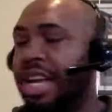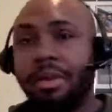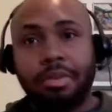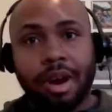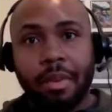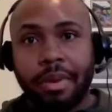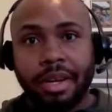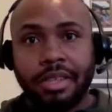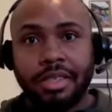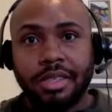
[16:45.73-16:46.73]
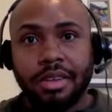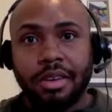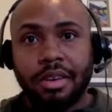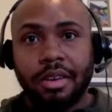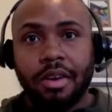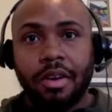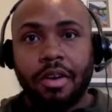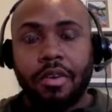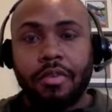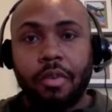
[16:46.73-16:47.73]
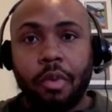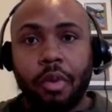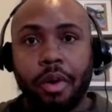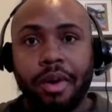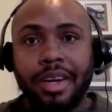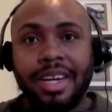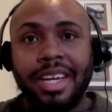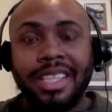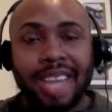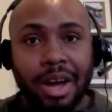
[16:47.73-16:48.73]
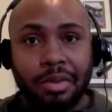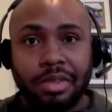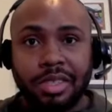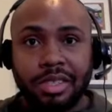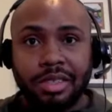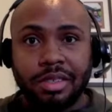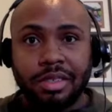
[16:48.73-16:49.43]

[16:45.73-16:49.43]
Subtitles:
same properties for discounts.